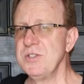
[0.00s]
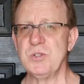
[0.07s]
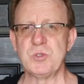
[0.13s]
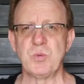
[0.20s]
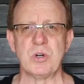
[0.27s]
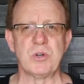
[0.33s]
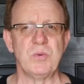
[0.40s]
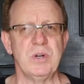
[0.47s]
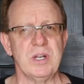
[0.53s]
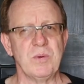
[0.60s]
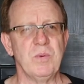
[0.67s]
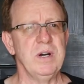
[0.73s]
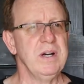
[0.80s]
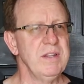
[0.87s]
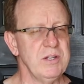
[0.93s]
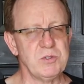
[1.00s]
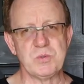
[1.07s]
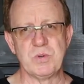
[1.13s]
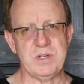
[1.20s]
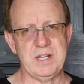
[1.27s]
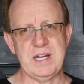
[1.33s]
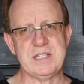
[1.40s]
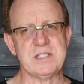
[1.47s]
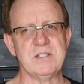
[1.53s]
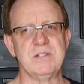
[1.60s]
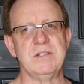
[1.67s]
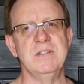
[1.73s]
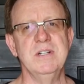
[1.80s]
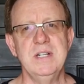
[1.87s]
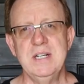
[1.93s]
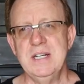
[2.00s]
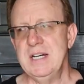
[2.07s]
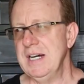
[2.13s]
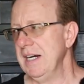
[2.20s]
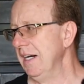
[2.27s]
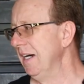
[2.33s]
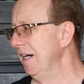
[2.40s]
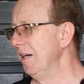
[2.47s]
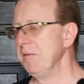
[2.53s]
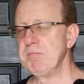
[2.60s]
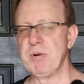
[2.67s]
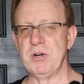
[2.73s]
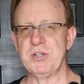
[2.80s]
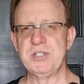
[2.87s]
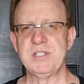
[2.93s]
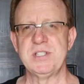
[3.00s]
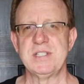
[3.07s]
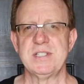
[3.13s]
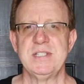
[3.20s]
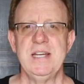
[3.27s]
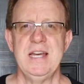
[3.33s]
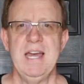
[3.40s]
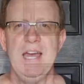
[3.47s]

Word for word: Those worked really well. Those were a nice little uh, purchase.